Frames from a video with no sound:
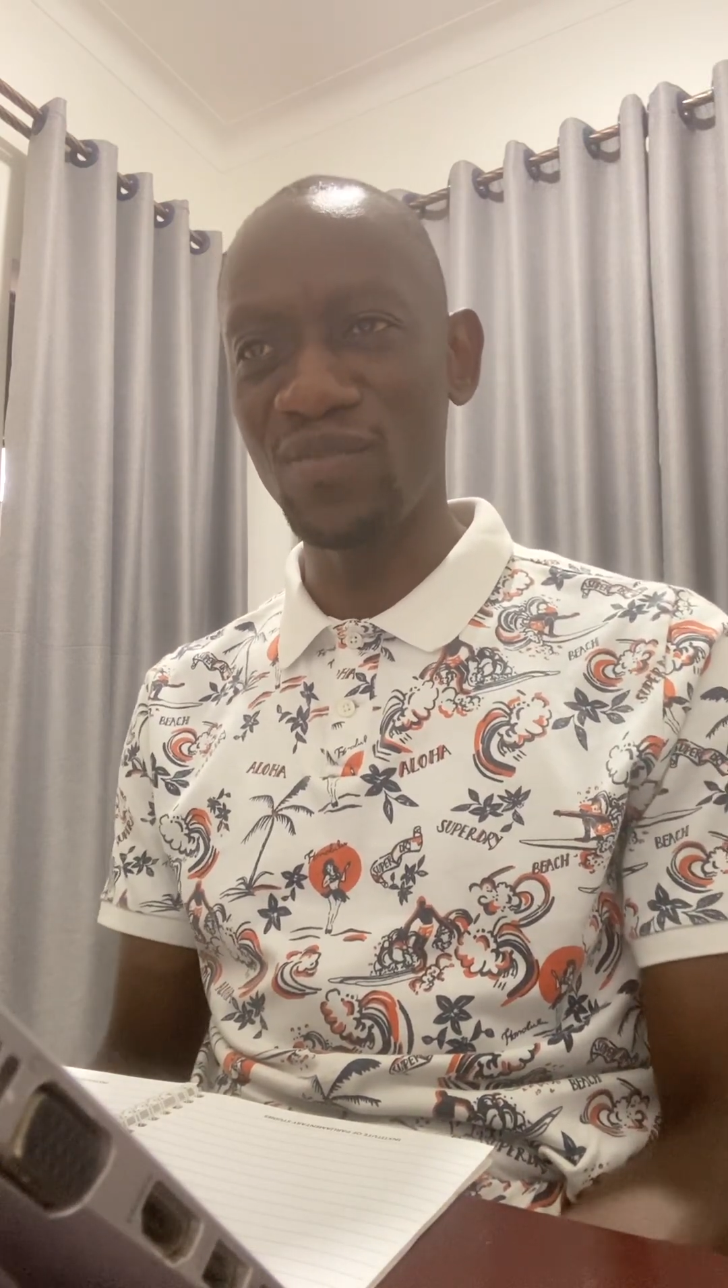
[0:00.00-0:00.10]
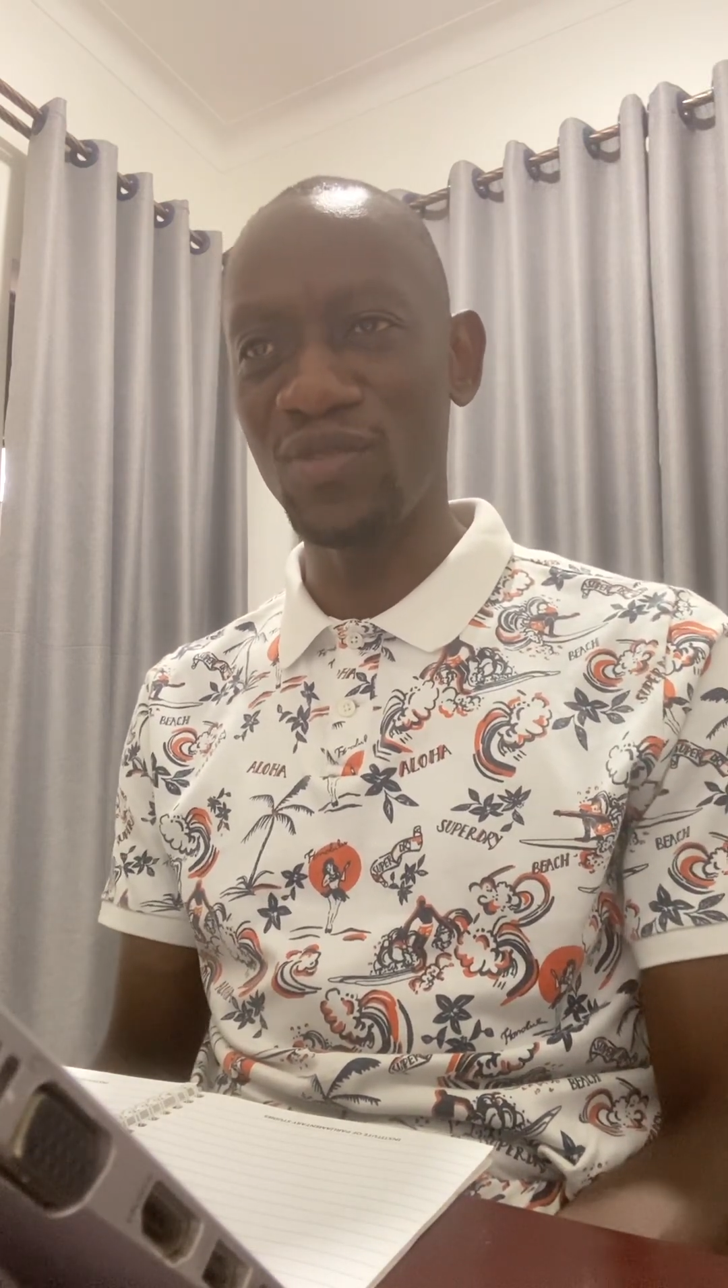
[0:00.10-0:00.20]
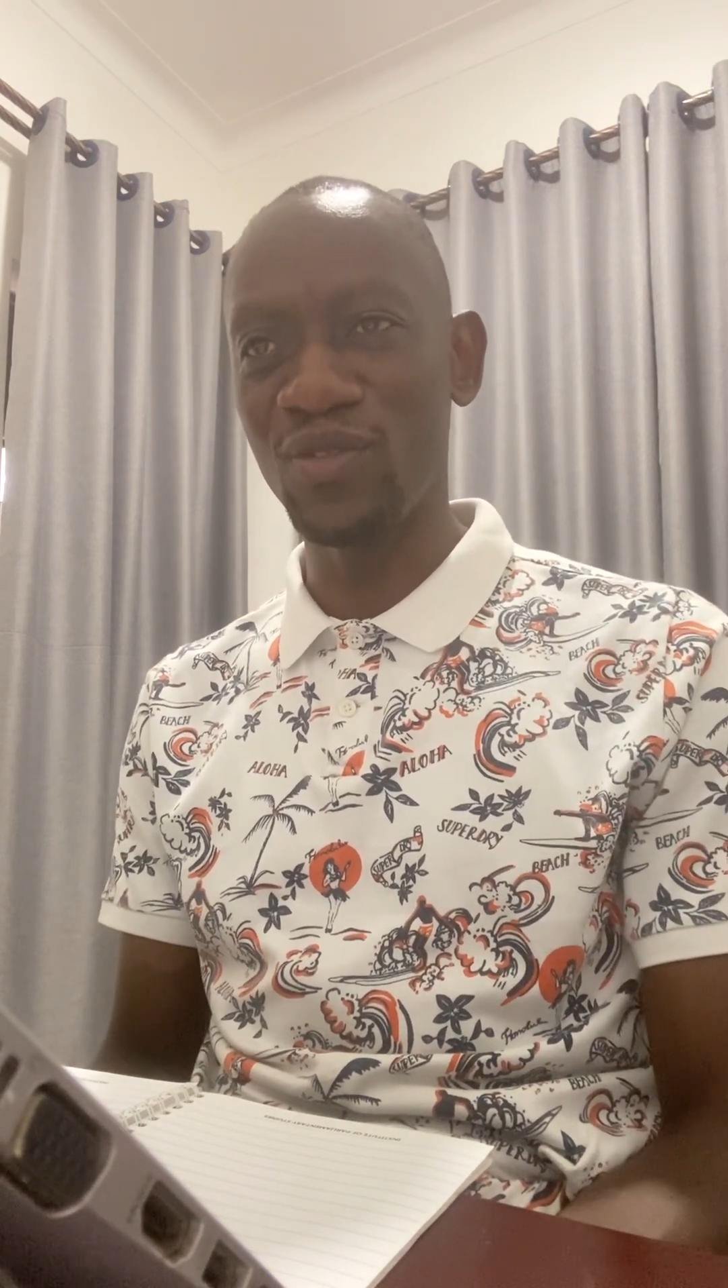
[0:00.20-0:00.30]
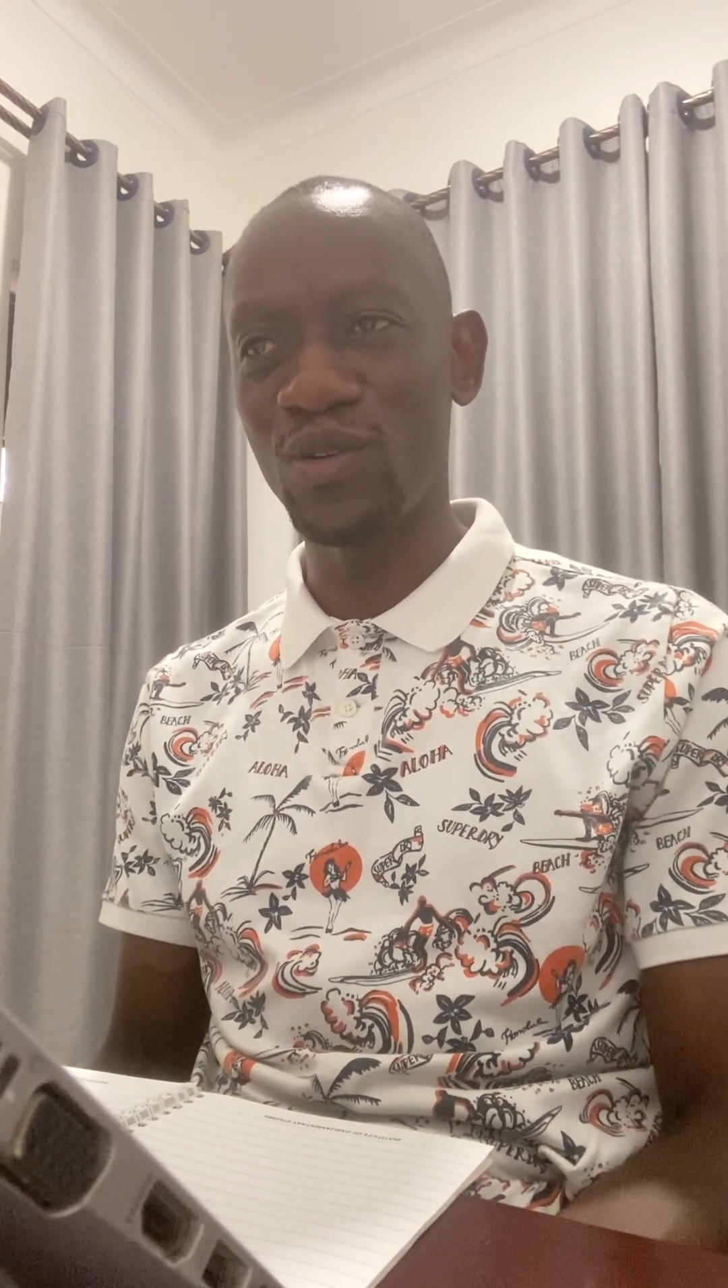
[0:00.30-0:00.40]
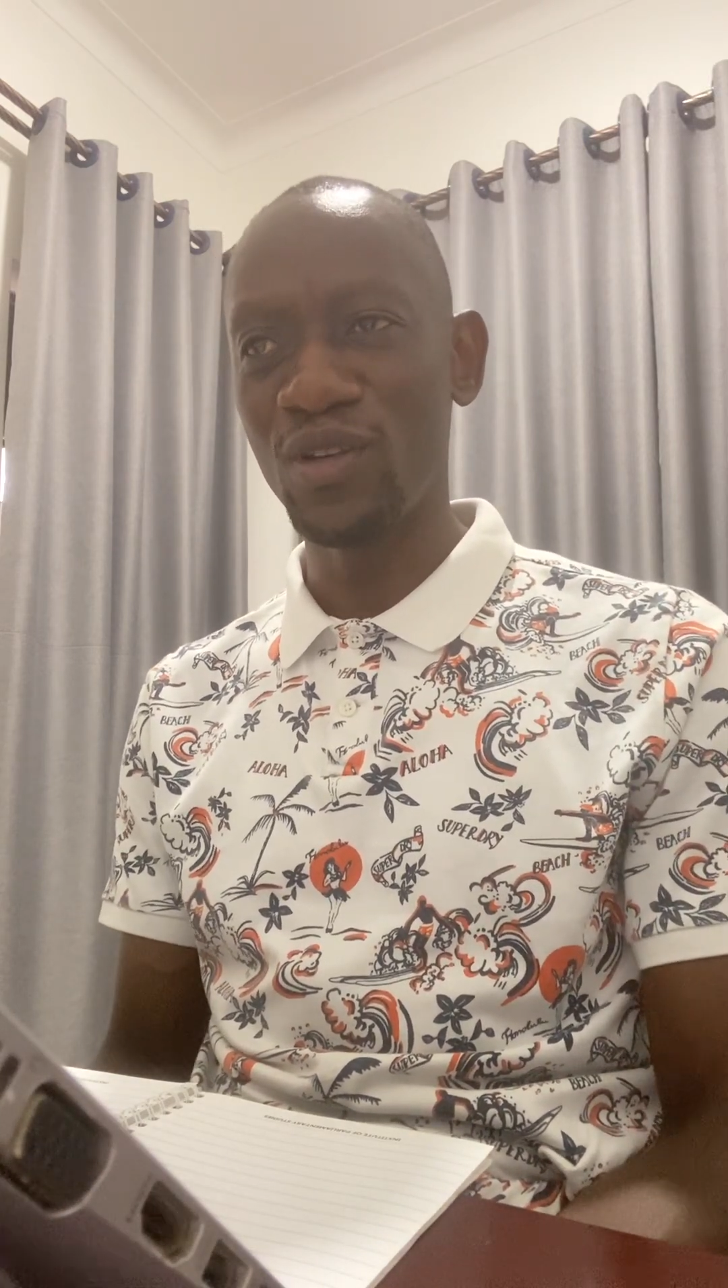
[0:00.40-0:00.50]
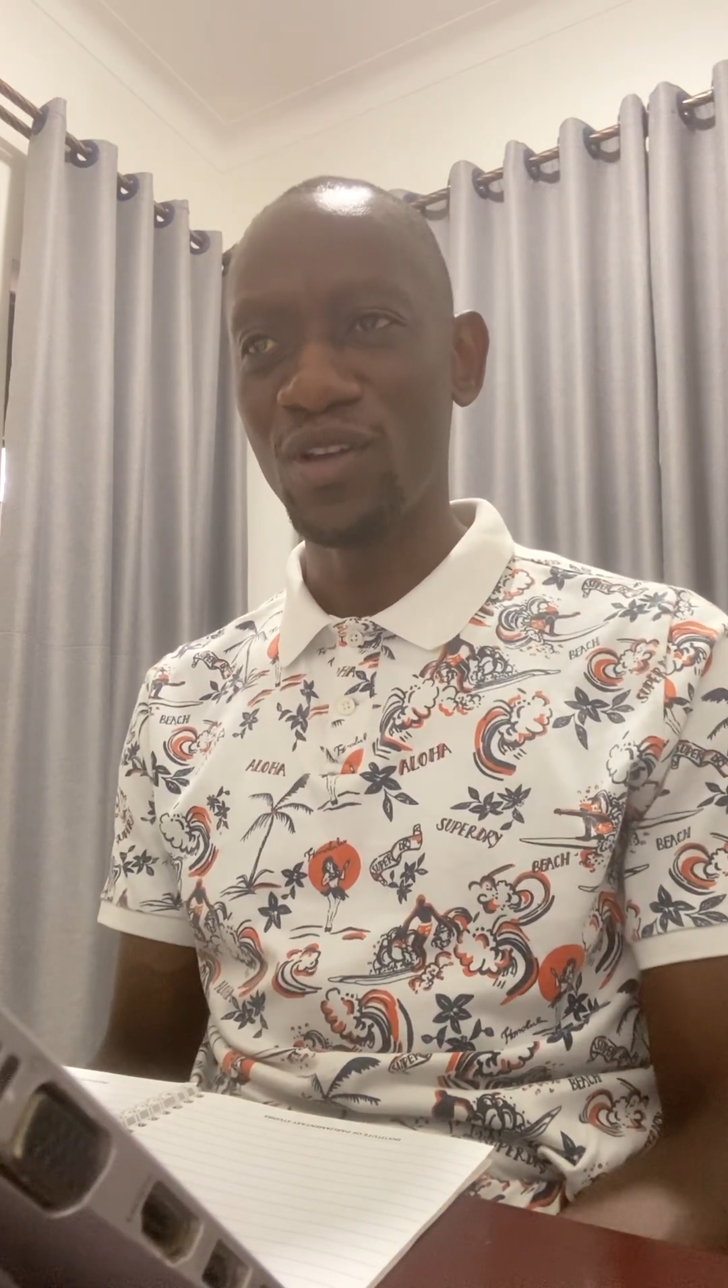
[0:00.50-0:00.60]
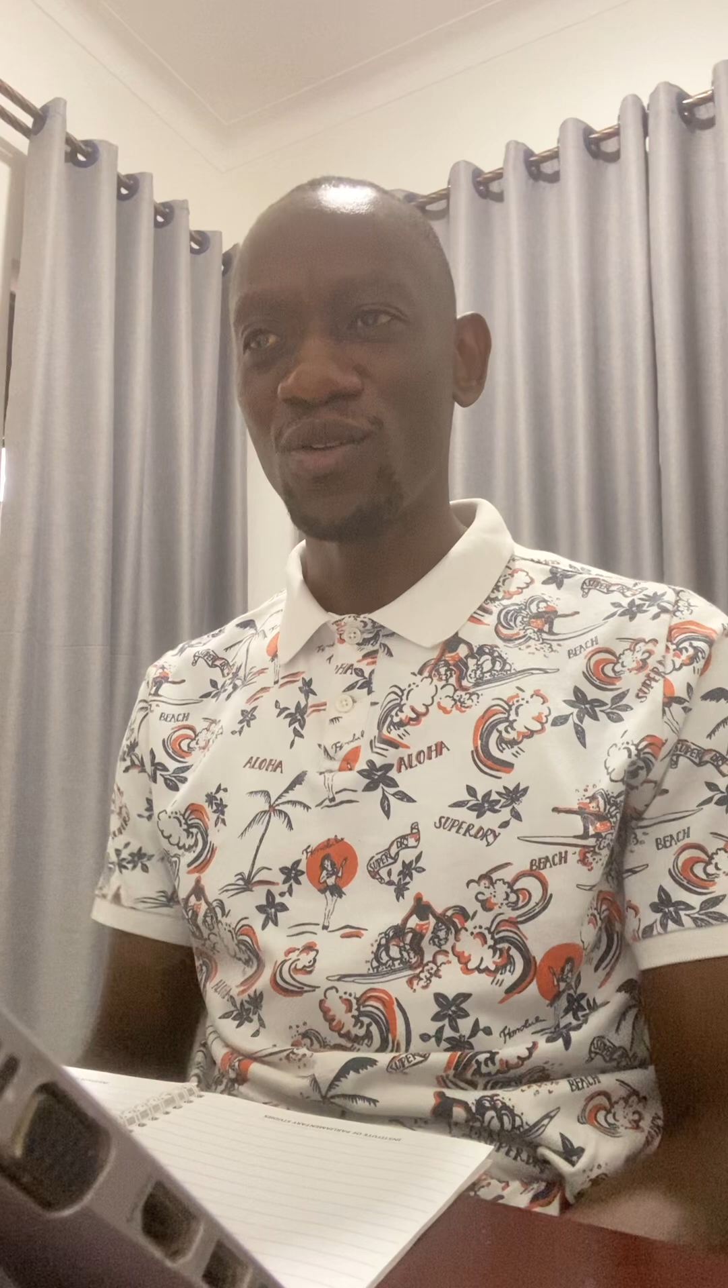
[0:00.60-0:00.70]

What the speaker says: before